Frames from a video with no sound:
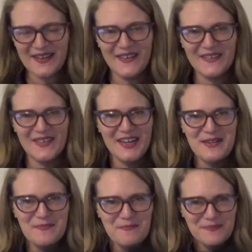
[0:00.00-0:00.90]
all
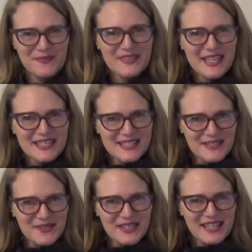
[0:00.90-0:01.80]
right, let's do it